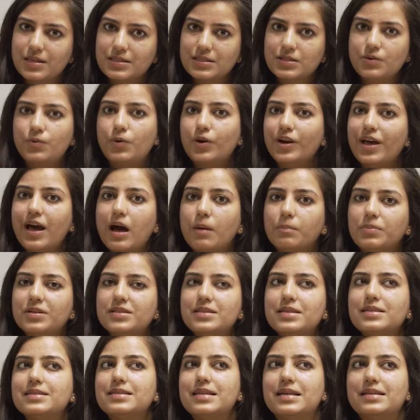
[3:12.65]
So what
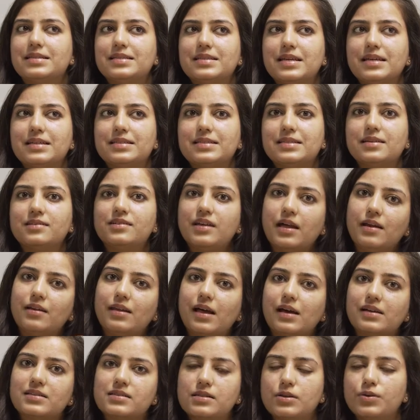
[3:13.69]
happens is, let's say it's a 10
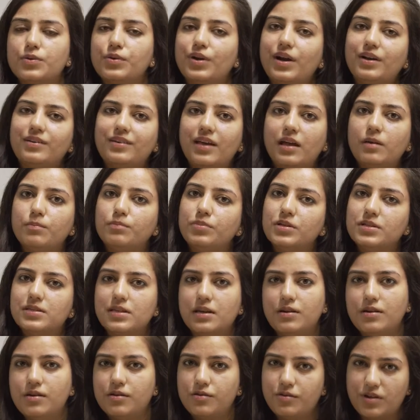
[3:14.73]
lakhs loan at
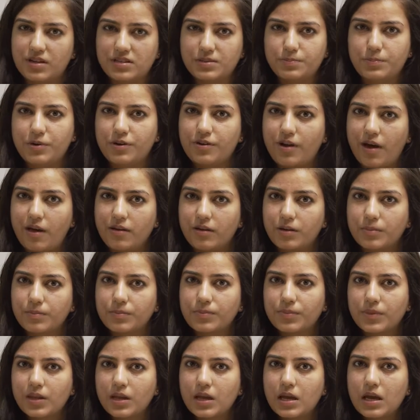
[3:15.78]
10% interest per
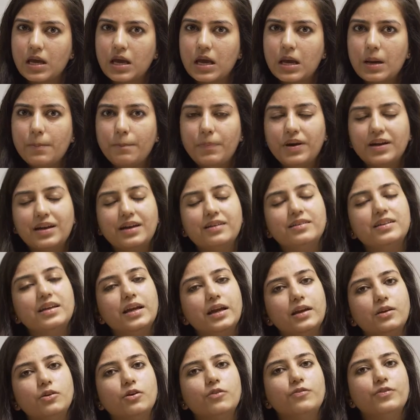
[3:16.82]
annum, but at the
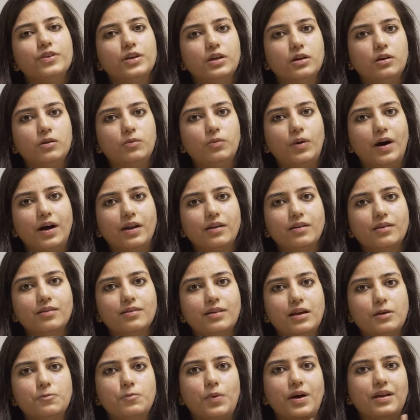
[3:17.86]
end of year 1
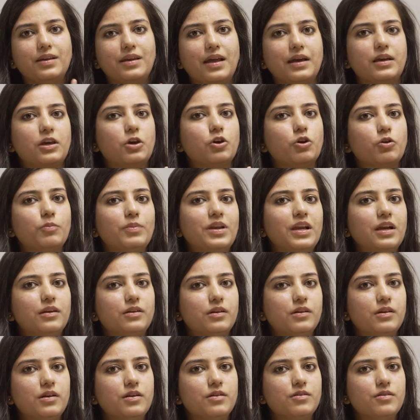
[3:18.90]
that 1 lakh
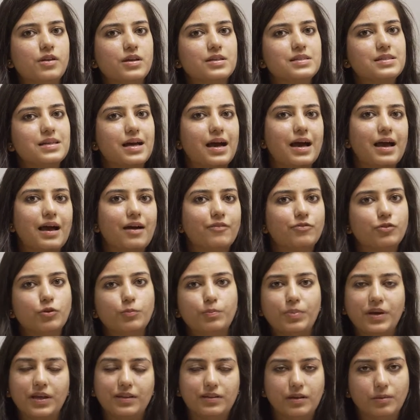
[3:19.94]
accumulated interest I have to
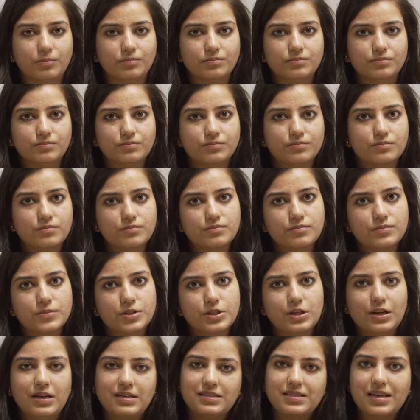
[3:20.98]
pay them.
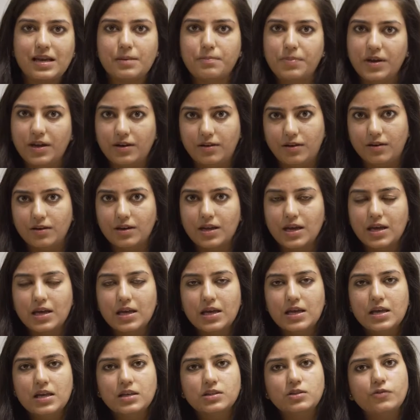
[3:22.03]
So let's say I paid it.
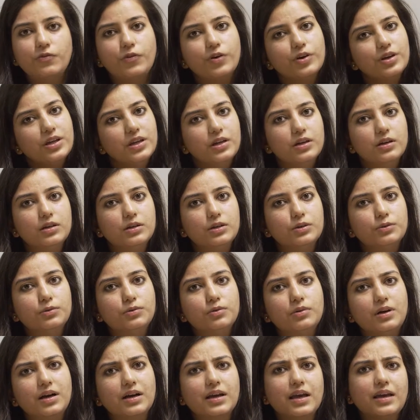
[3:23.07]
So for year
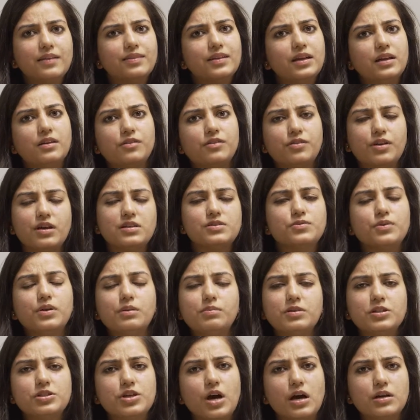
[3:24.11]
2 again the interest will
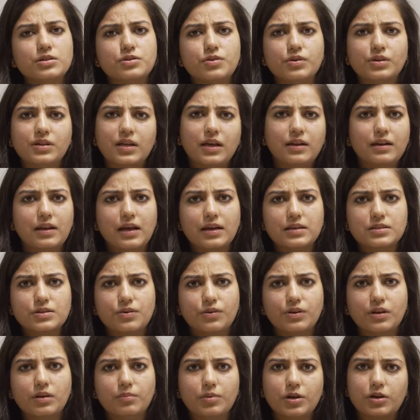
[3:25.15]
be charged on 10 lakhs
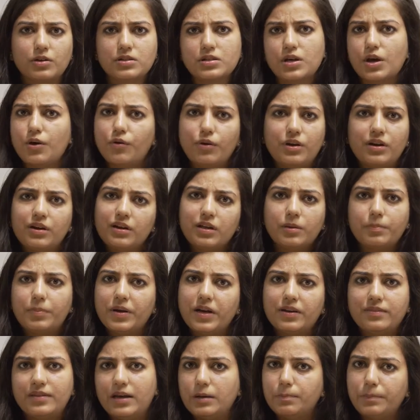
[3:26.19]
only because I already
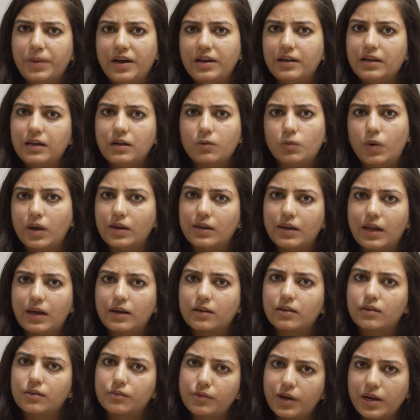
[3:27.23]
paid that pending 1
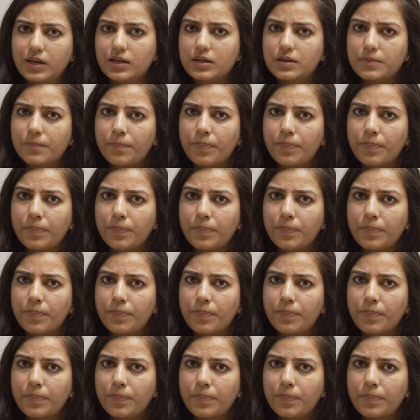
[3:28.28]
lakh, right?